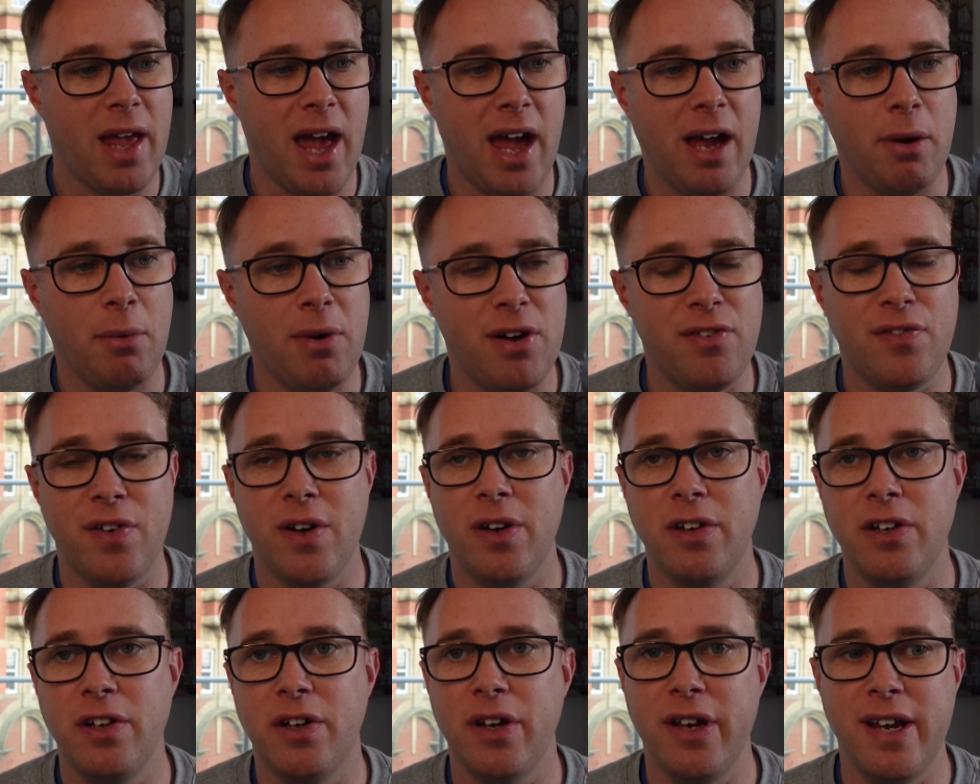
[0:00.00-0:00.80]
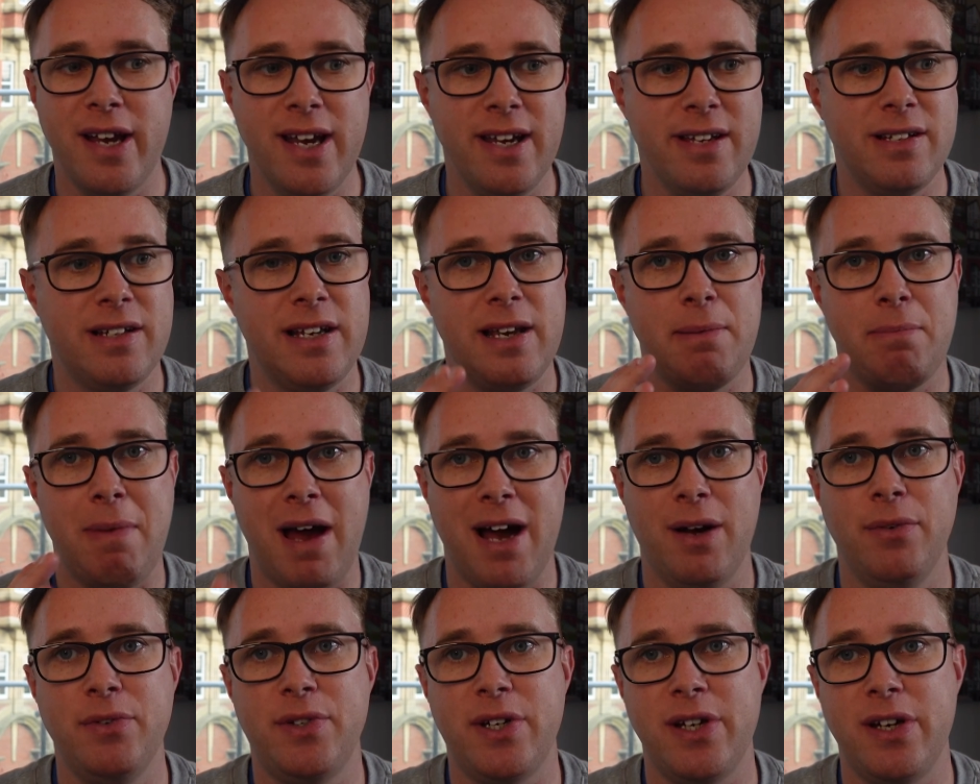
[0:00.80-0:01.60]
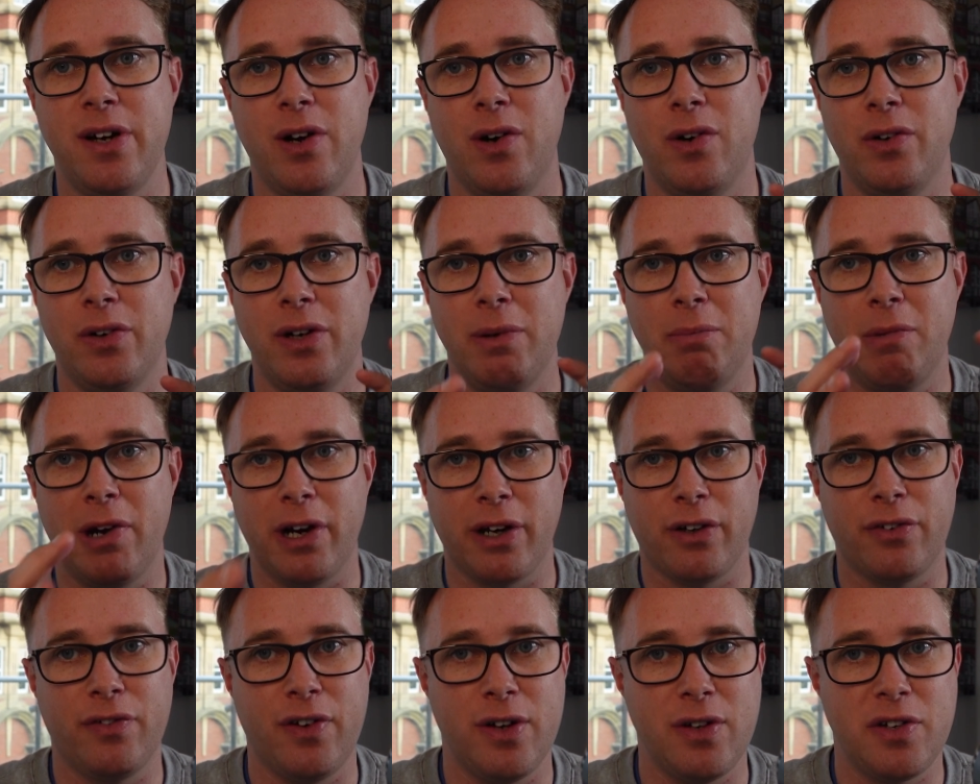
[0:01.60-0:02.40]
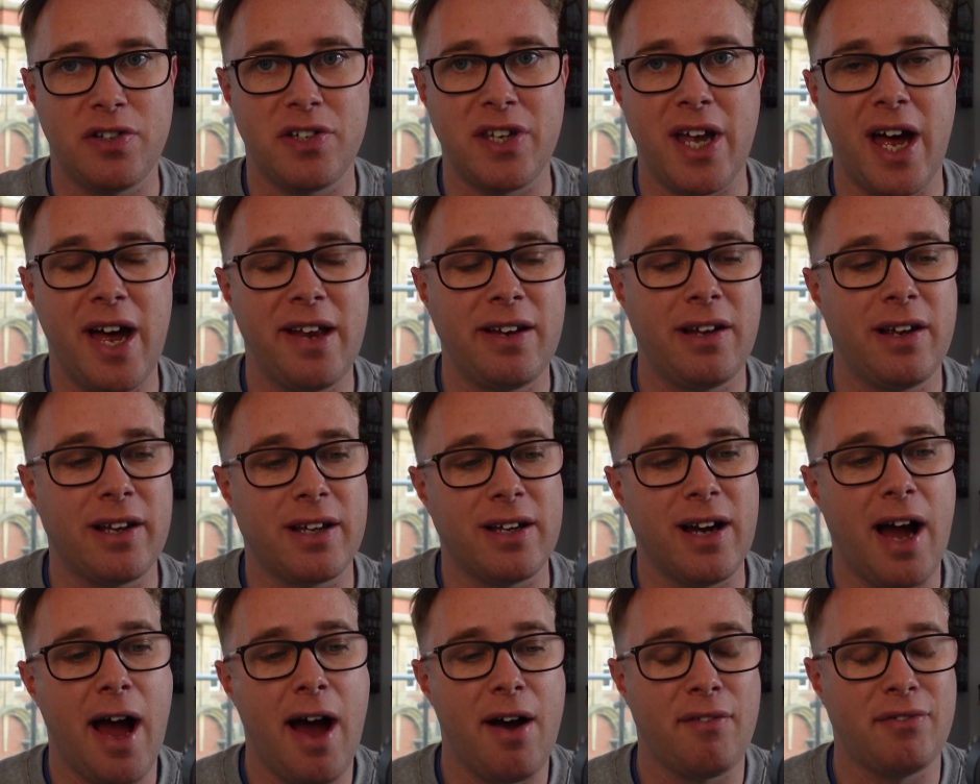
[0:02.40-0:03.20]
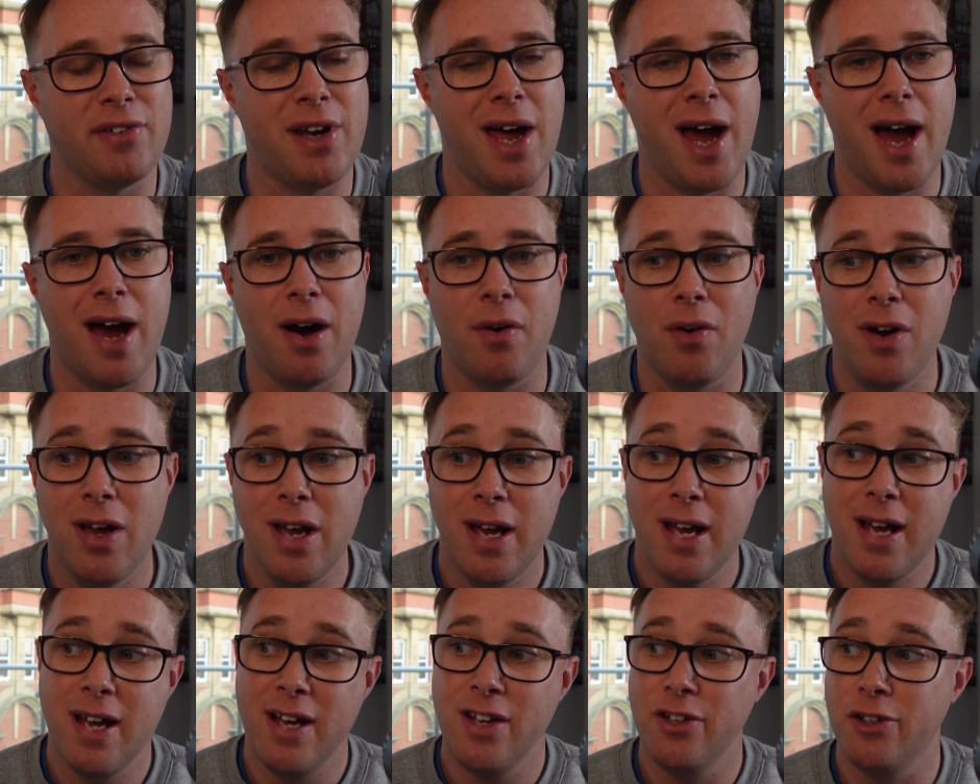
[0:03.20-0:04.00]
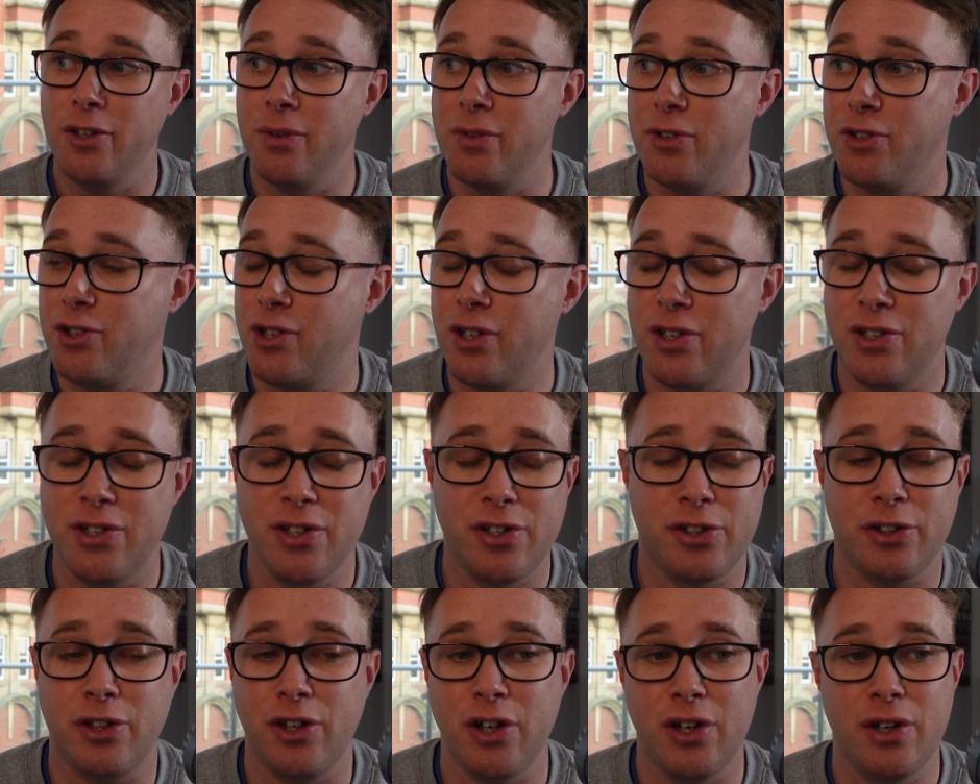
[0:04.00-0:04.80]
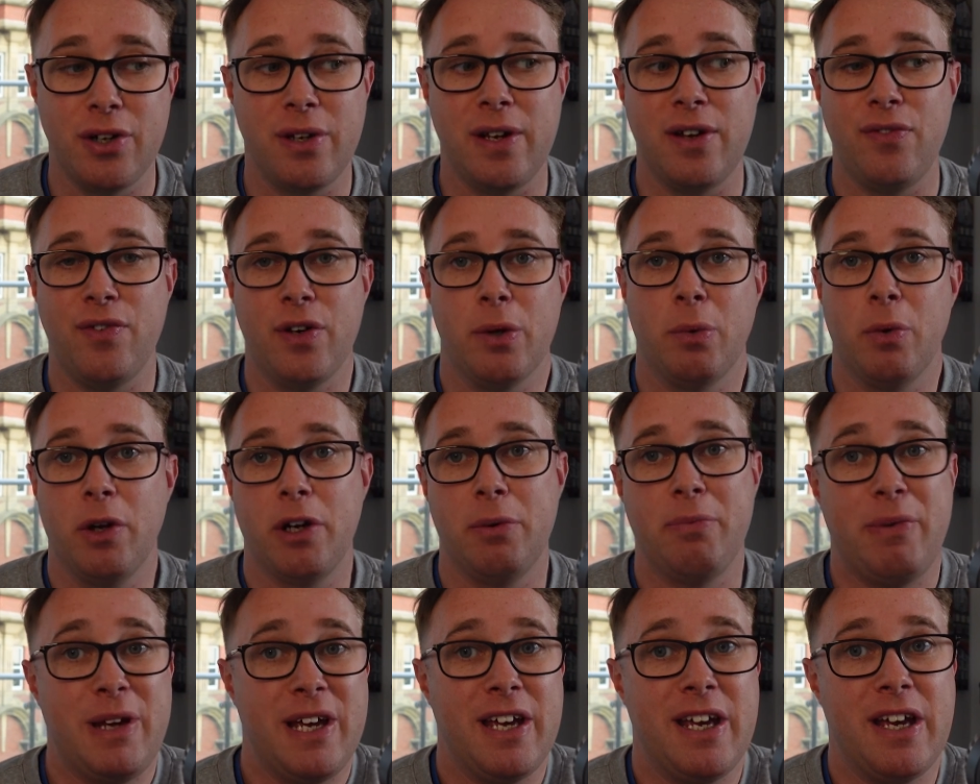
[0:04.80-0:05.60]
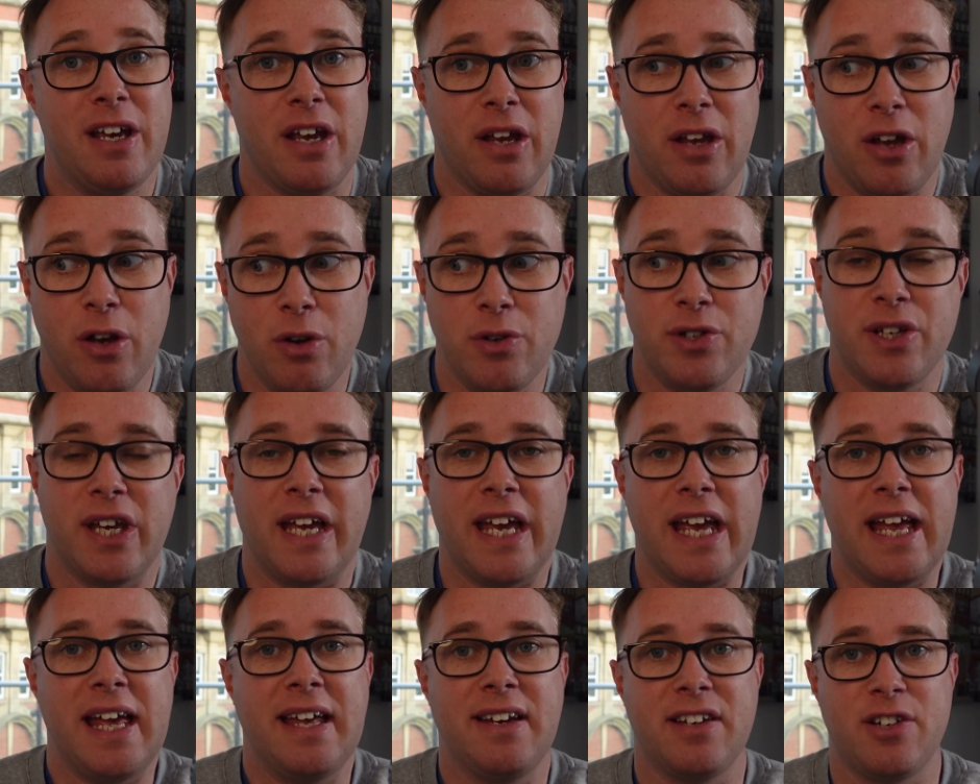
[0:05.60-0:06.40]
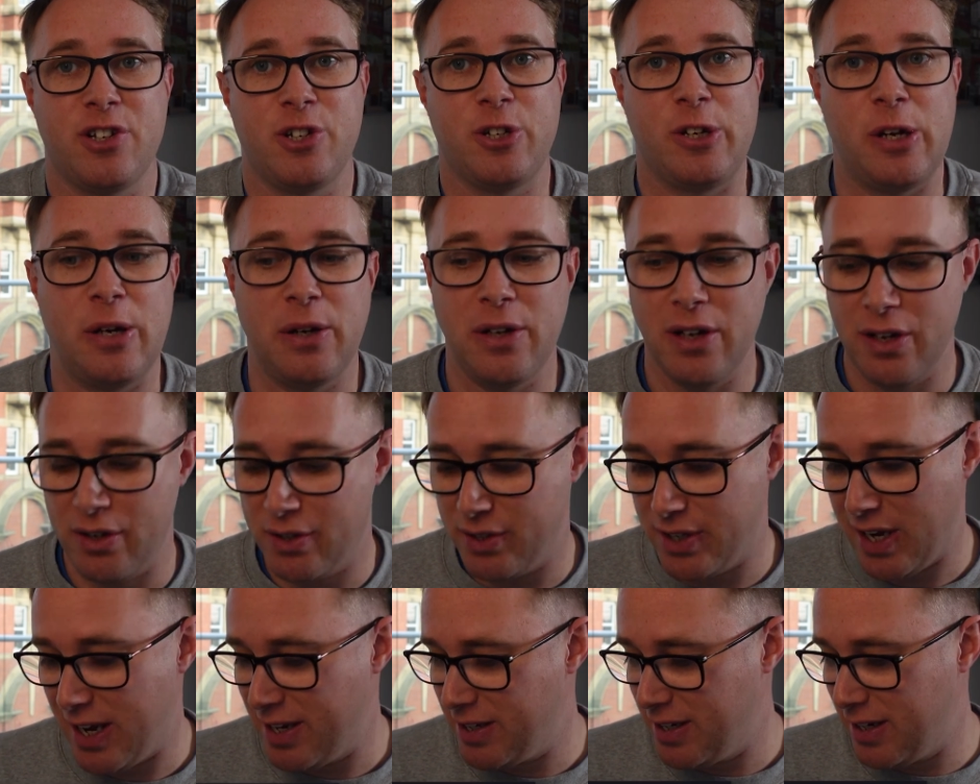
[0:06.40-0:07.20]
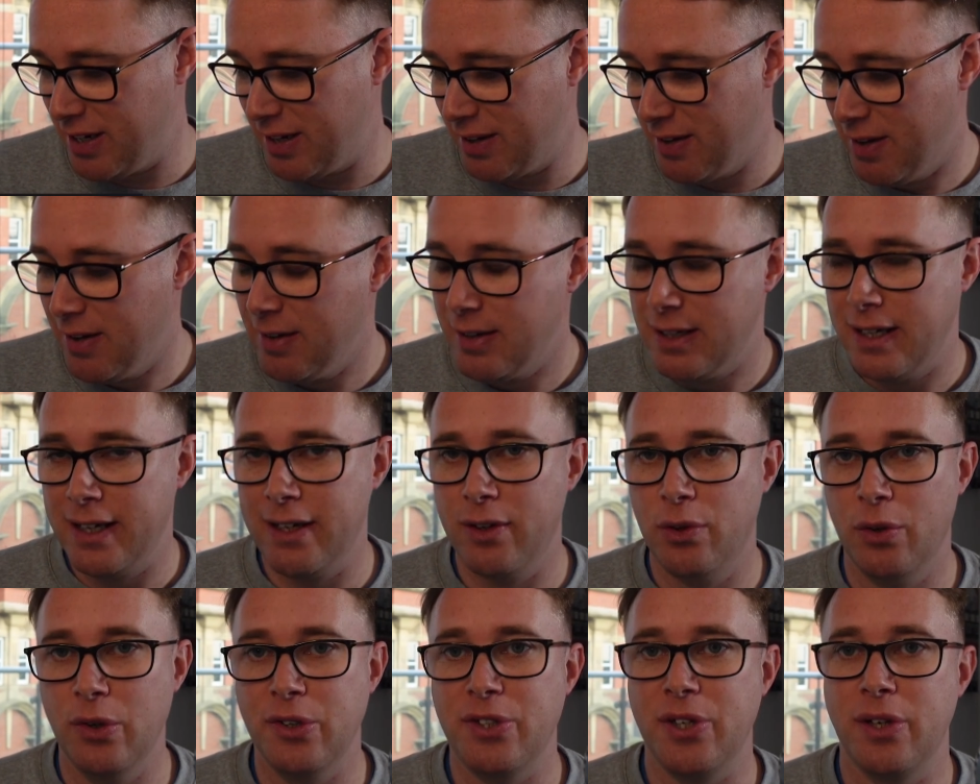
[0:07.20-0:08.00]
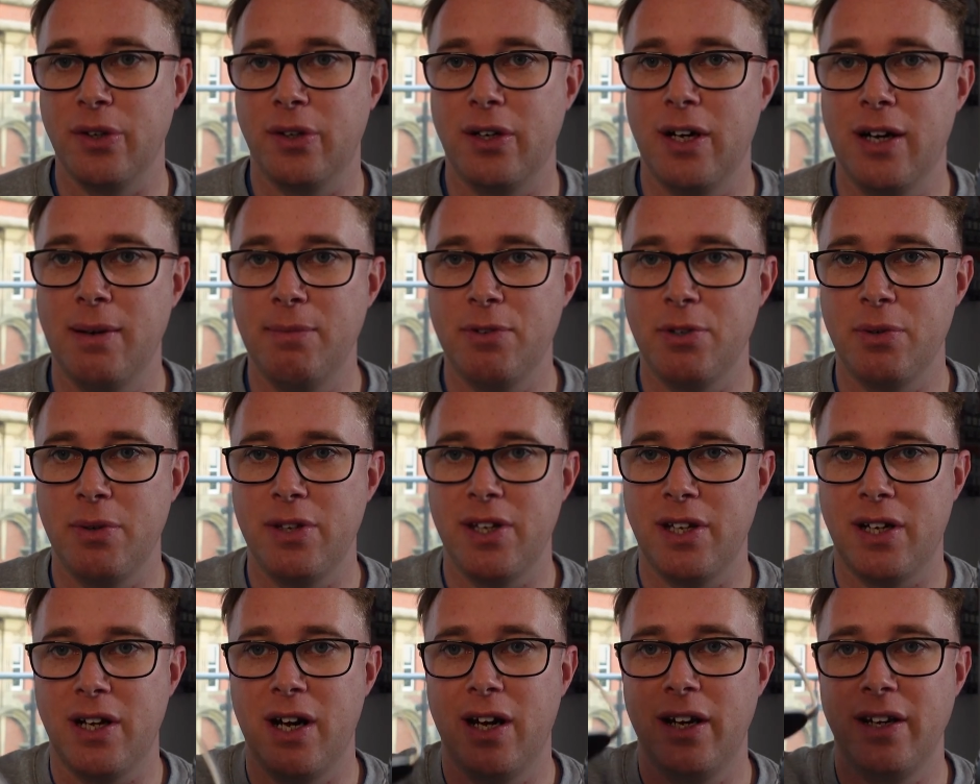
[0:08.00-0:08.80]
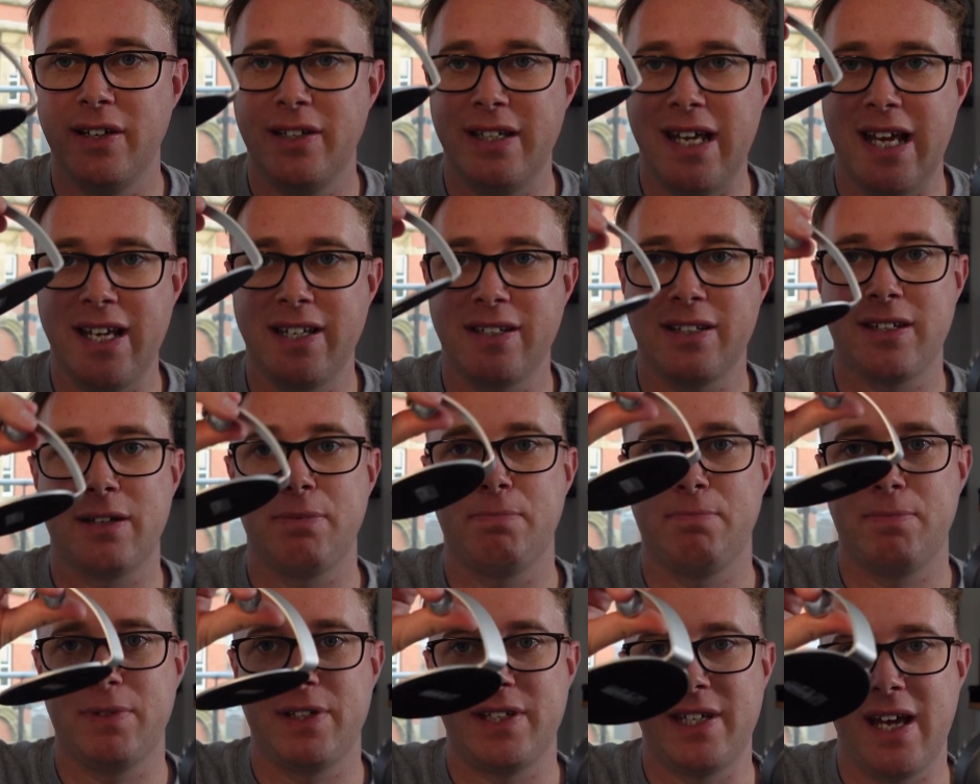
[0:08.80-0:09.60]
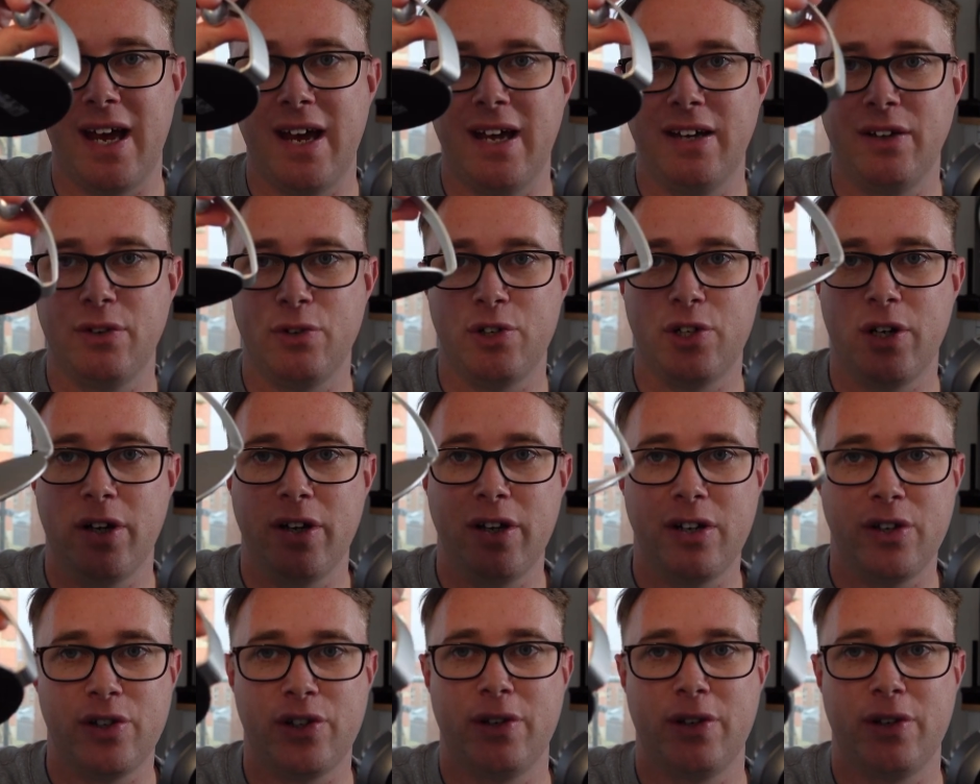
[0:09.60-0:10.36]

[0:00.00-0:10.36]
However, you can easily mount it on a microphone stand like I have now, so it's just as good if you want to be using it in a studio setting. It also comes with a kind of desk stand. I'll show you